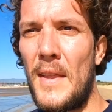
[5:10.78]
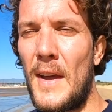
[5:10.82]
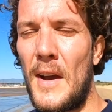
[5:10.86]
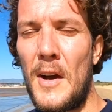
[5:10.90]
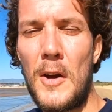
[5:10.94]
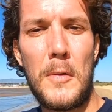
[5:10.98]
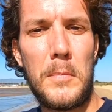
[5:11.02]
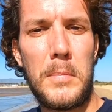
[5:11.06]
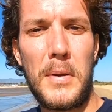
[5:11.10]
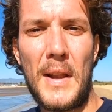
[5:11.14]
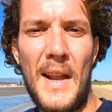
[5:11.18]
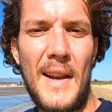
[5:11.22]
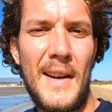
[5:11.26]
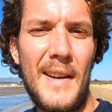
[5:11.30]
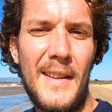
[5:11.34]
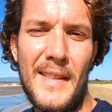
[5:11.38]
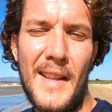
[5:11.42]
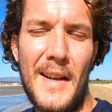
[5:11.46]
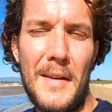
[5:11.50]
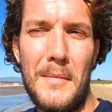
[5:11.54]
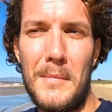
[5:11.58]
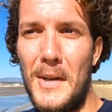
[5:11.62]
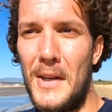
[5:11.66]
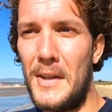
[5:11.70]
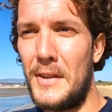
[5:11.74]
without
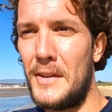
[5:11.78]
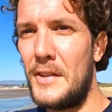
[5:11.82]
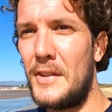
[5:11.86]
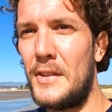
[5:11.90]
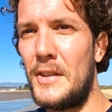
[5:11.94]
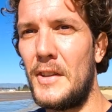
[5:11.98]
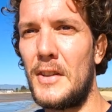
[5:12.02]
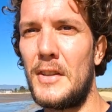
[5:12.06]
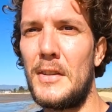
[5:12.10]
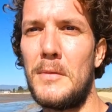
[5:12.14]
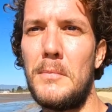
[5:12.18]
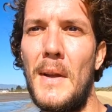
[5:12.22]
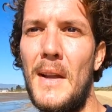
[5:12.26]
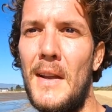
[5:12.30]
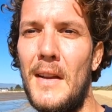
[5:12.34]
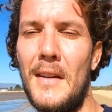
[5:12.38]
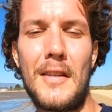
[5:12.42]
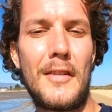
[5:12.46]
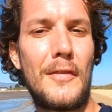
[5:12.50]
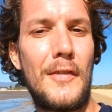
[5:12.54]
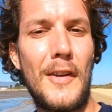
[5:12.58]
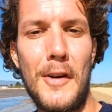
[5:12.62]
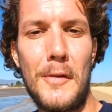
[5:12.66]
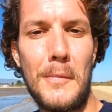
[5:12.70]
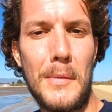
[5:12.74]
planning that much. Just
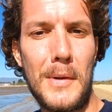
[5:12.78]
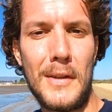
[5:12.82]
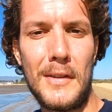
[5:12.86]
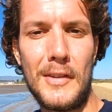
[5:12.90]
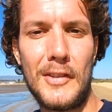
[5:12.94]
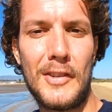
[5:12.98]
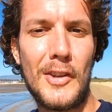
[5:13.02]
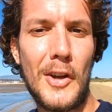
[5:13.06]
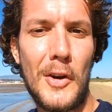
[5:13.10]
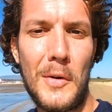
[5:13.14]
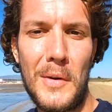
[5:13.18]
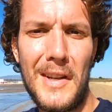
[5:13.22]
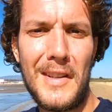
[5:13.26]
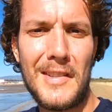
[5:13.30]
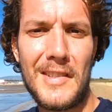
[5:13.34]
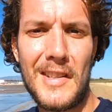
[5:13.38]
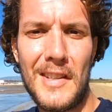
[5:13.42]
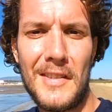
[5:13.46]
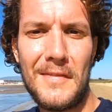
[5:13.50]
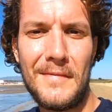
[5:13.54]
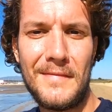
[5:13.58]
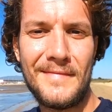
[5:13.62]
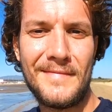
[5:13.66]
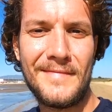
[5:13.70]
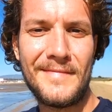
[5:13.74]
makes filming so
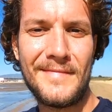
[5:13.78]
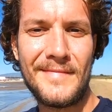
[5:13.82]
easy.